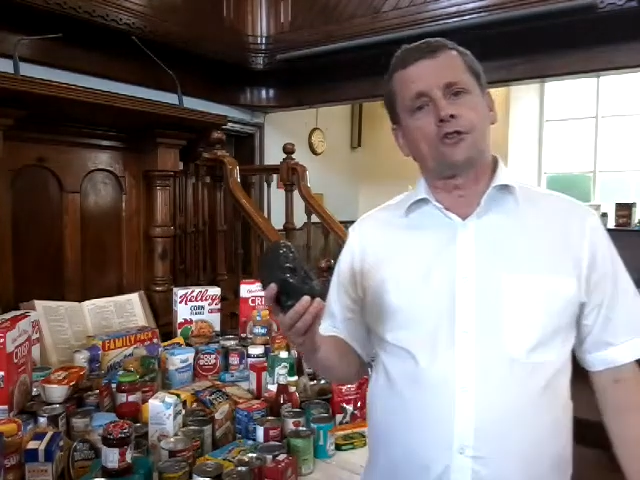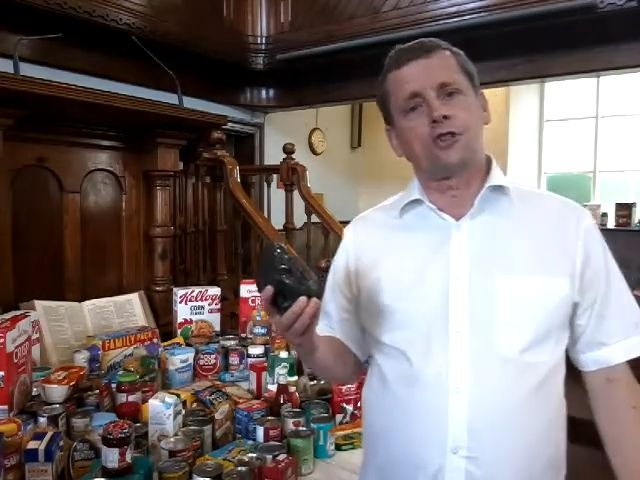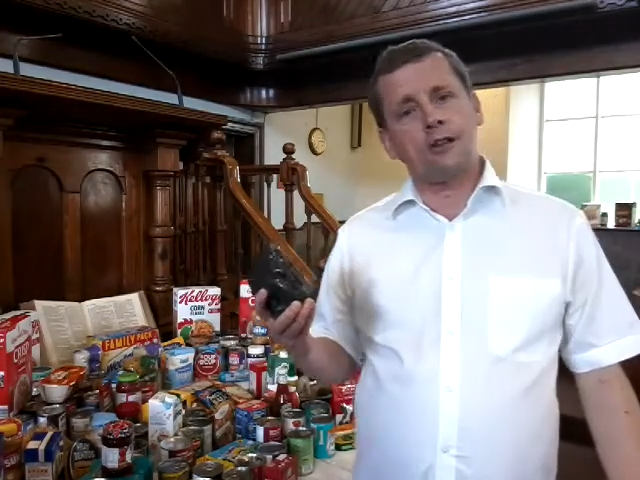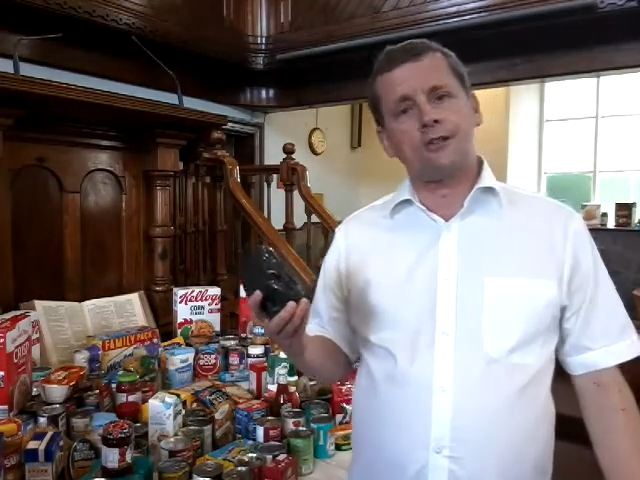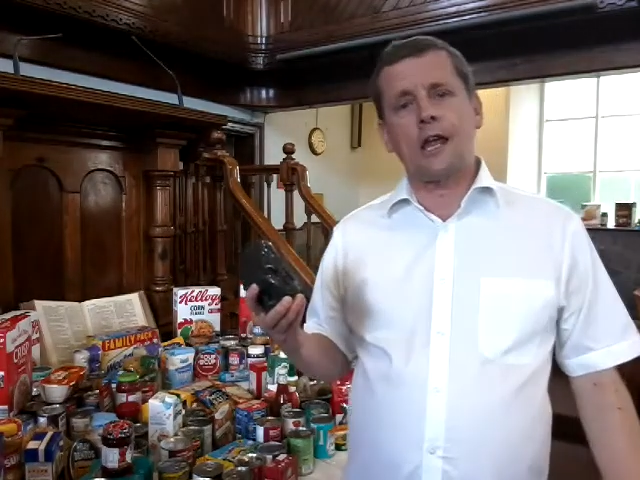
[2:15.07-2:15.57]

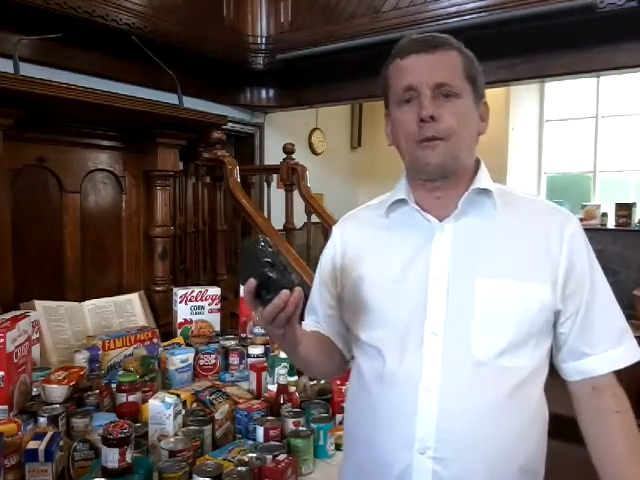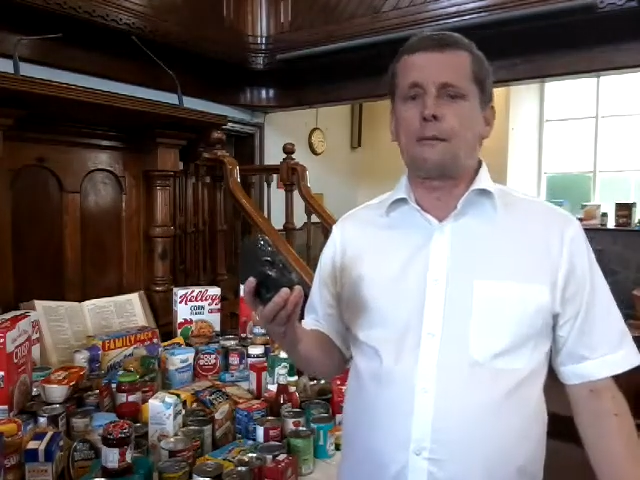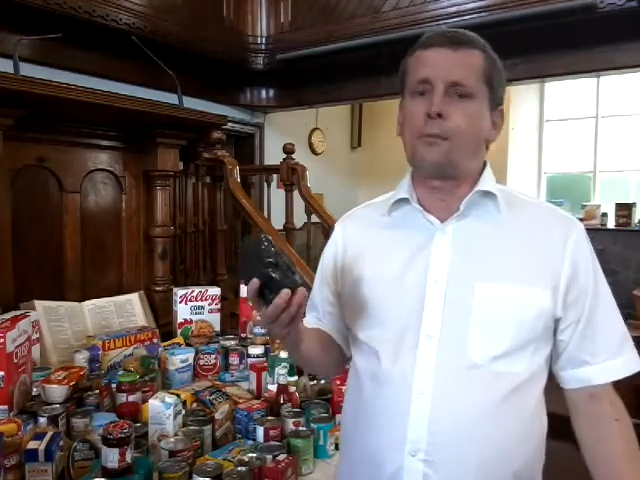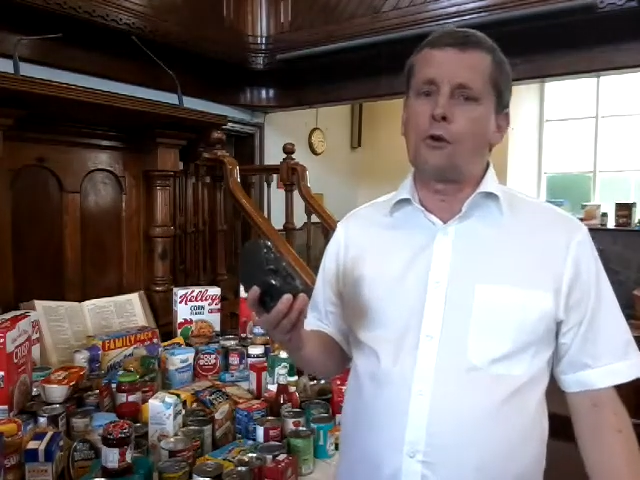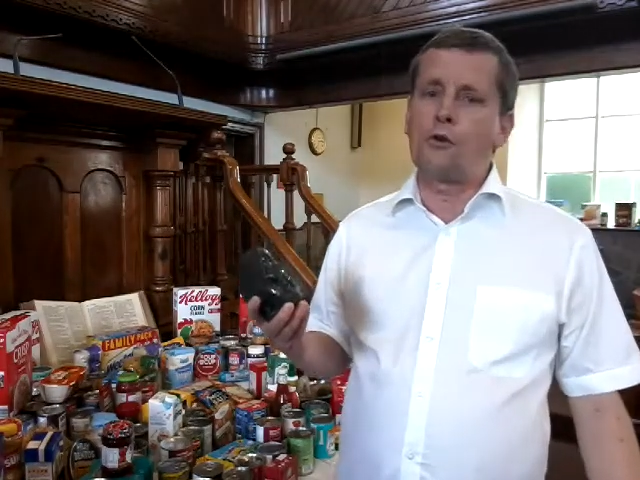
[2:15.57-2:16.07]
just how
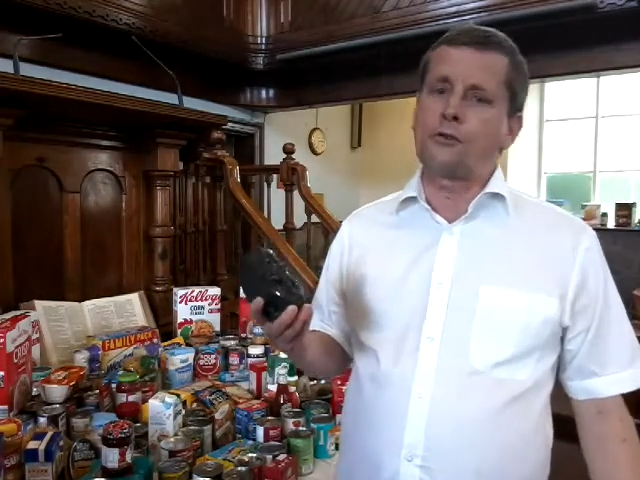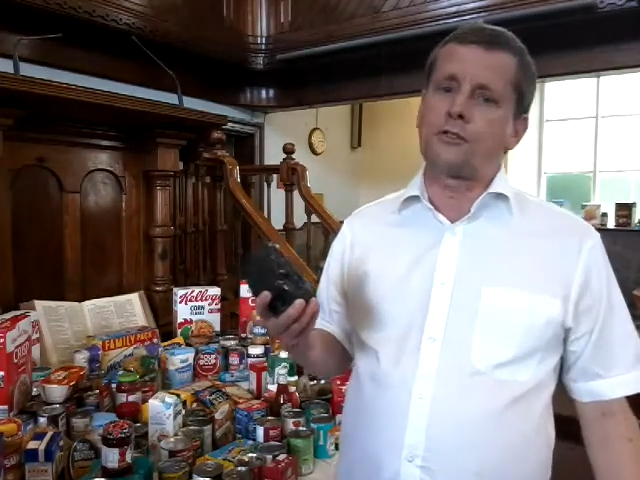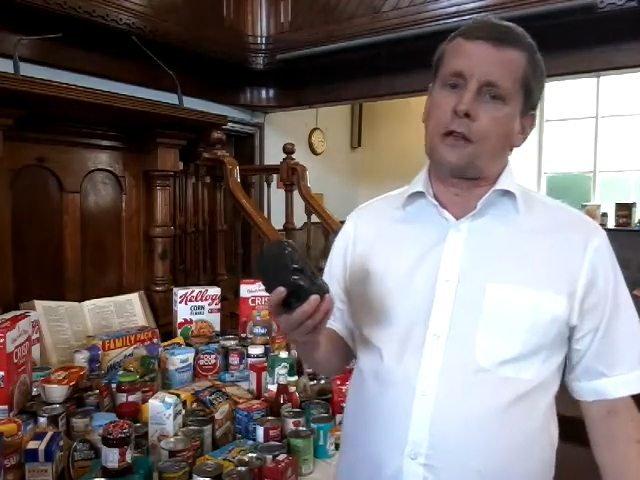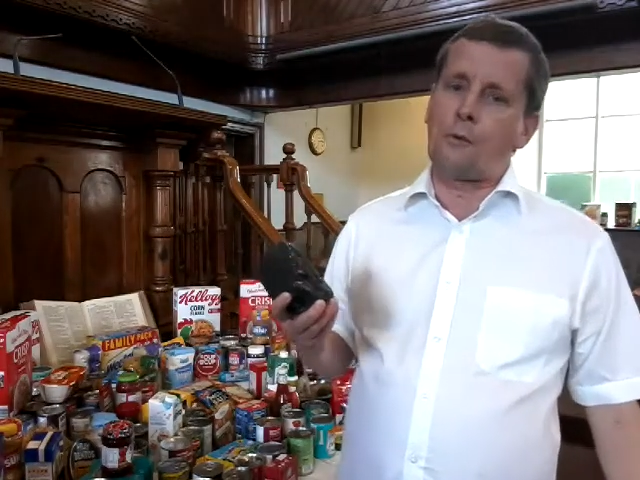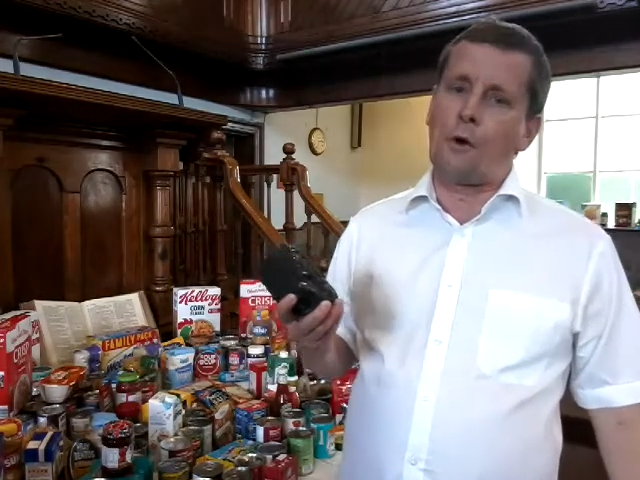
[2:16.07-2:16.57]

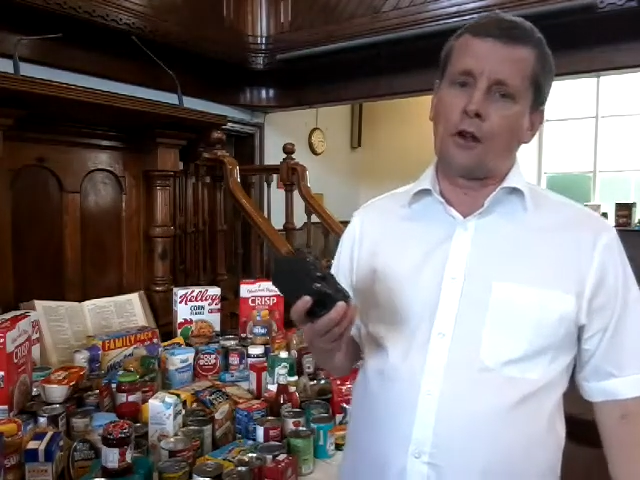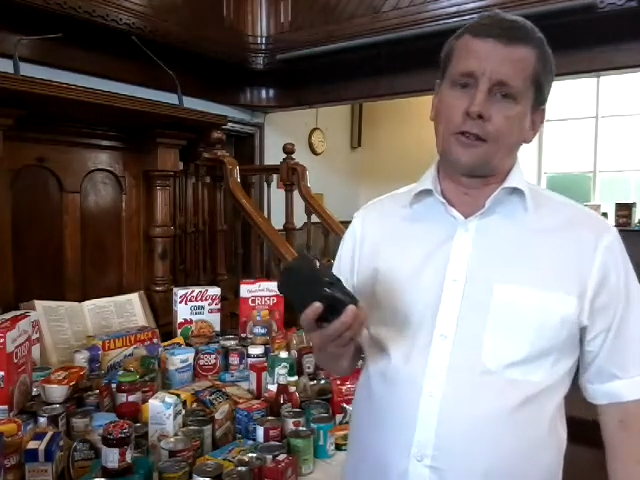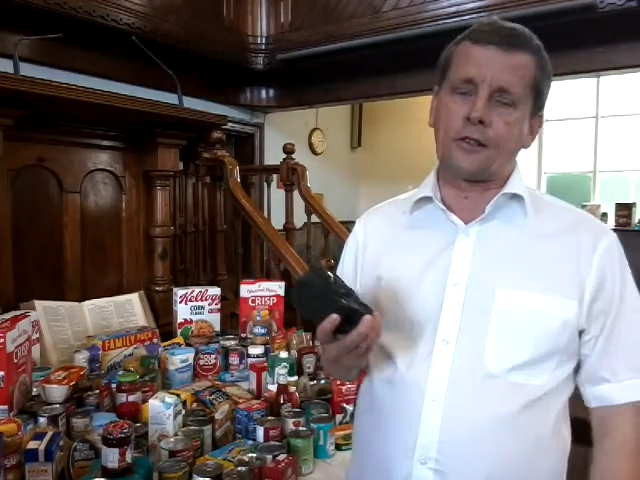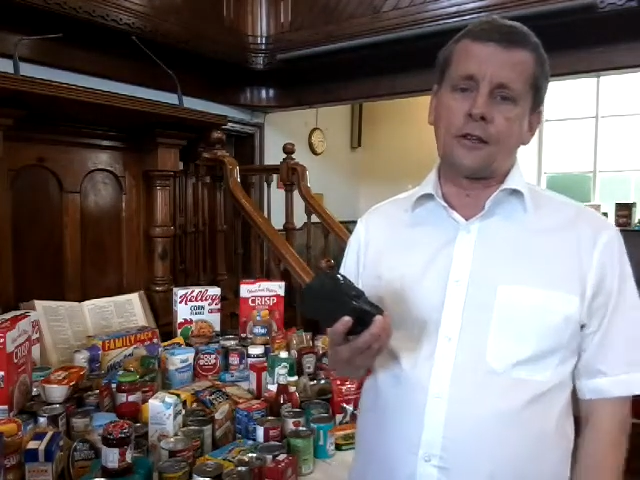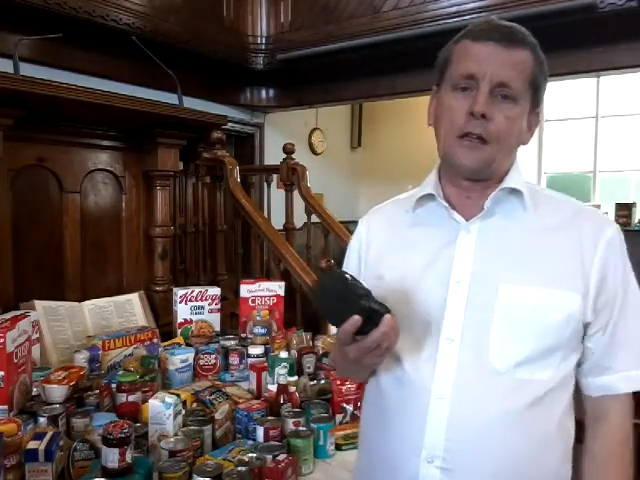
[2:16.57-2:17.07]
important it
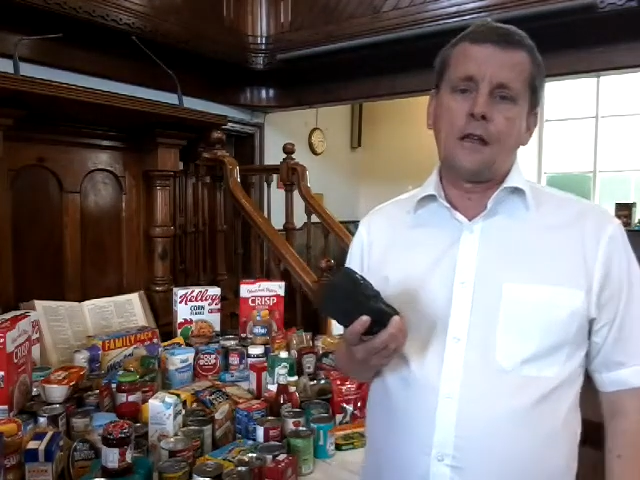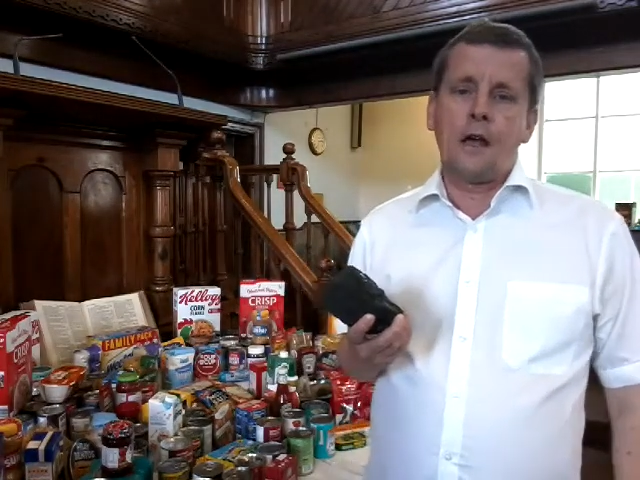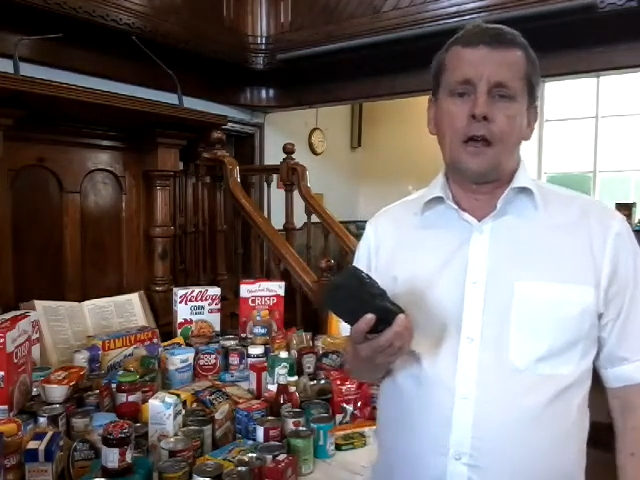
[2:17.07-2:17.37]
was